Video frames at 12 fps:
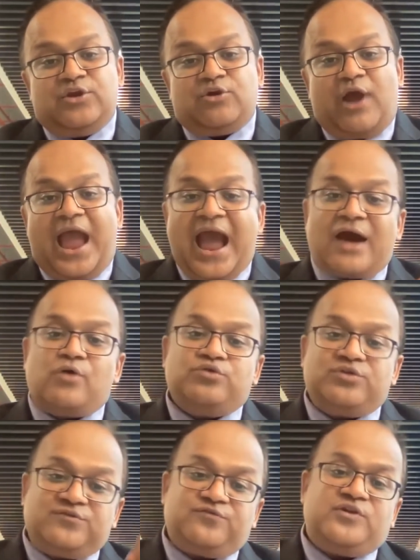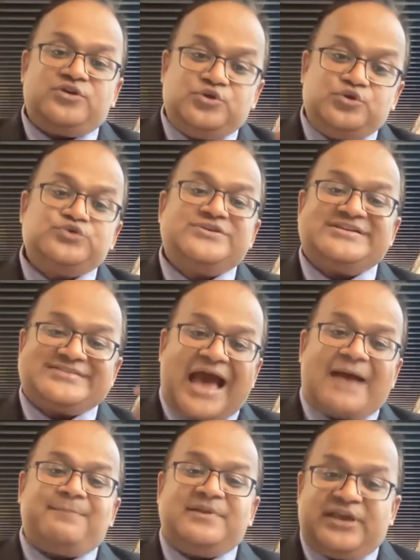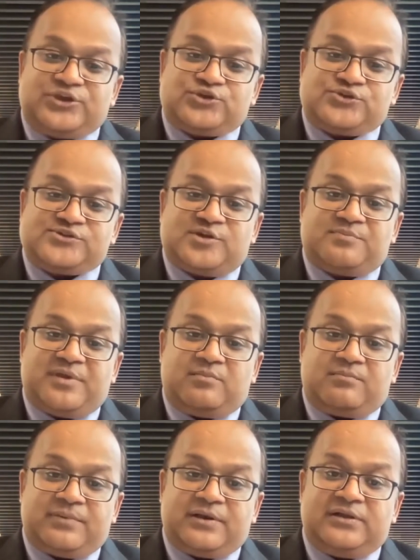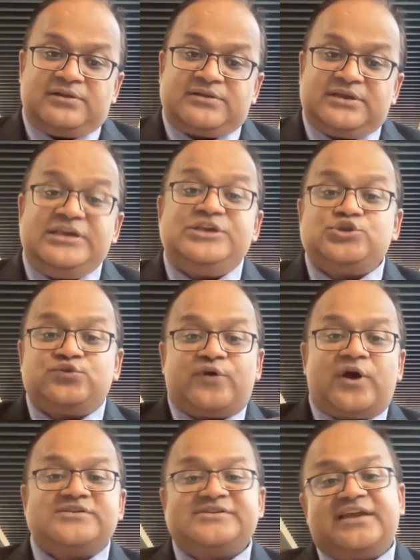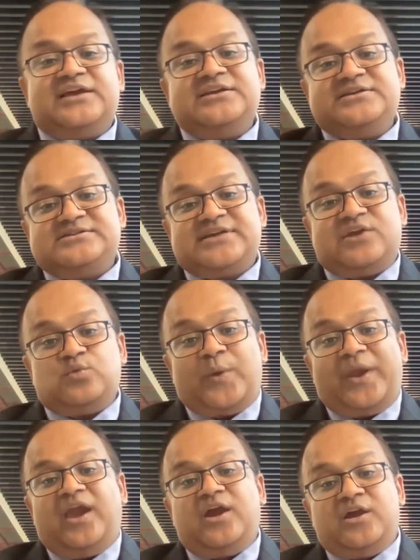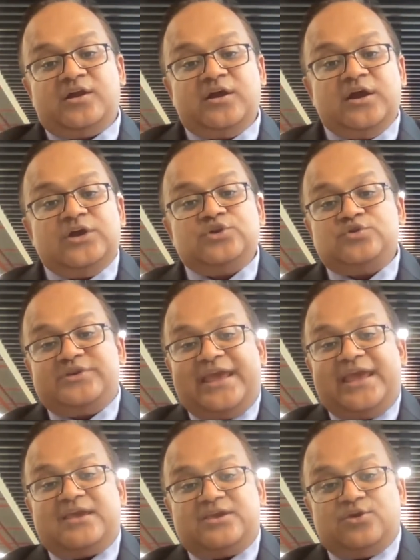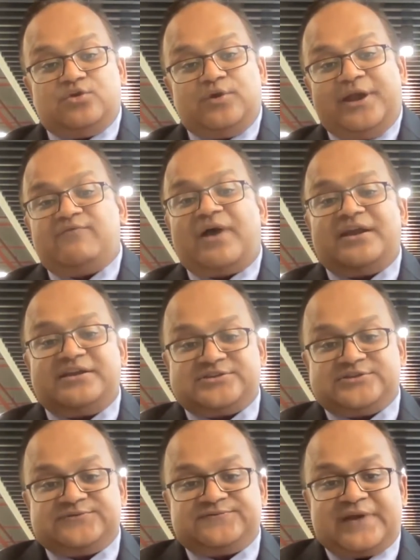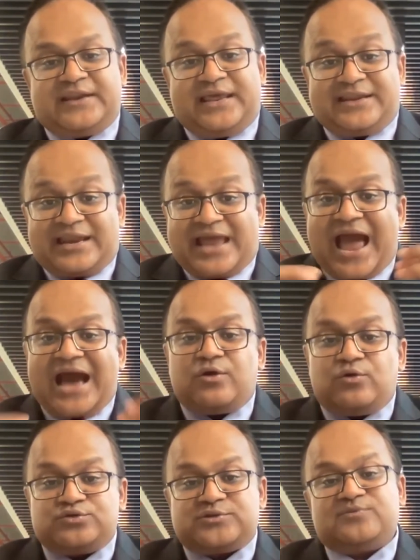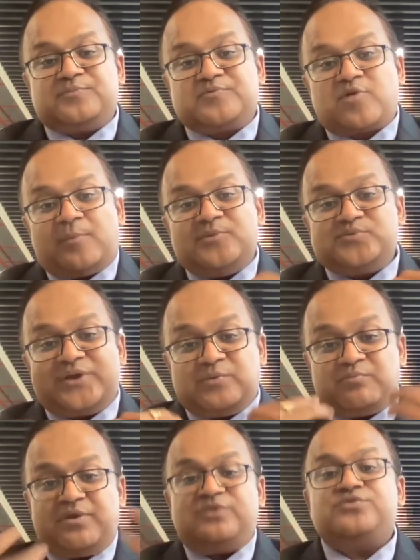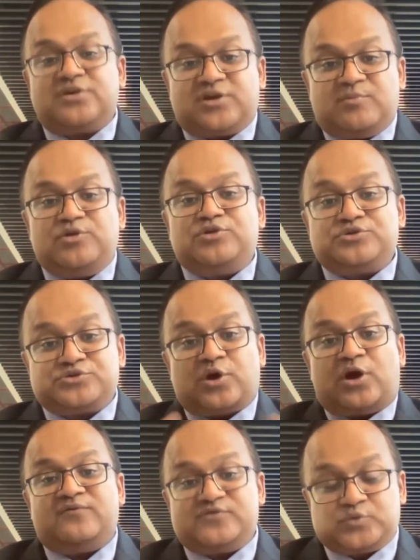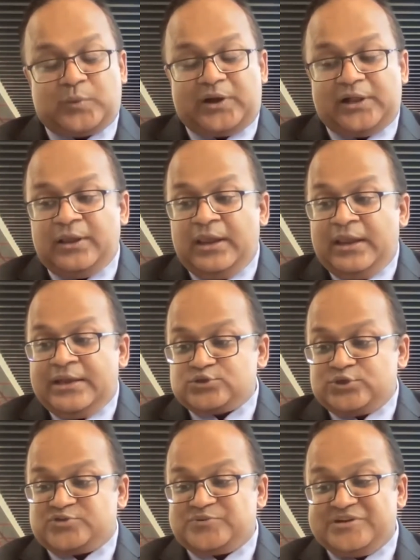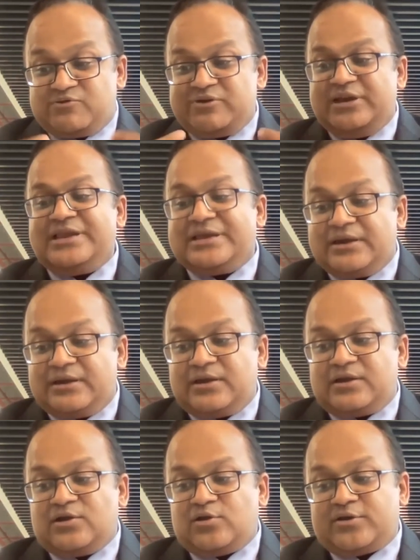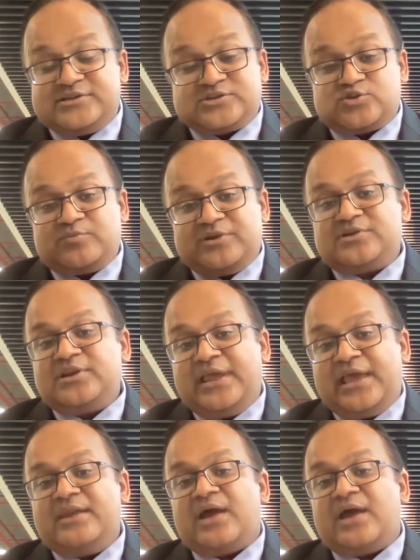how different use case applications are being built, each of us can understand where to take advantage of, and how some of the problems we can bring to the community to solve as well. So it's been really critical or instrumental in